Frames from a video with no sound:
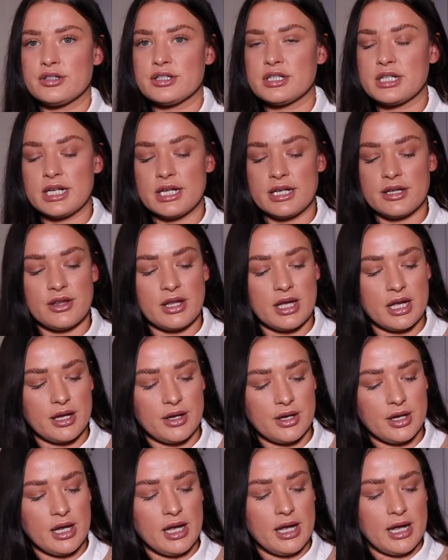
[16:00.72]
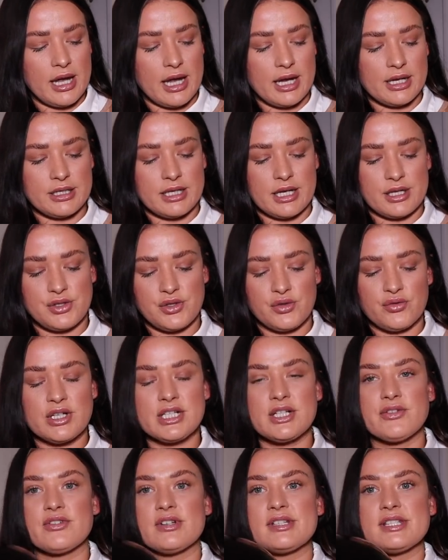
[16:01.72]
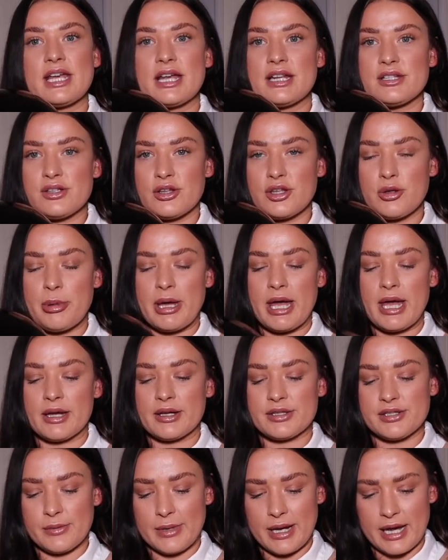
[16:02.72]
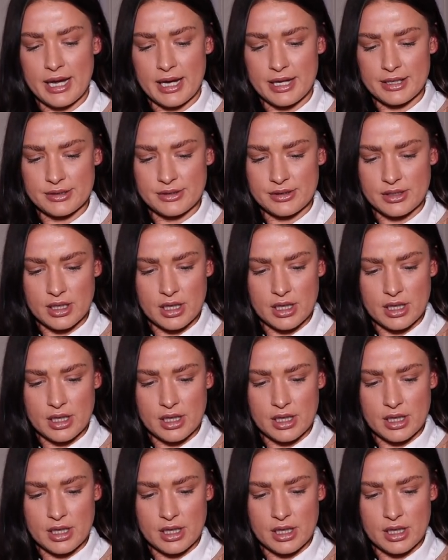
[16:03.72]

underneath it, and it has 3 different settings on the back. So it has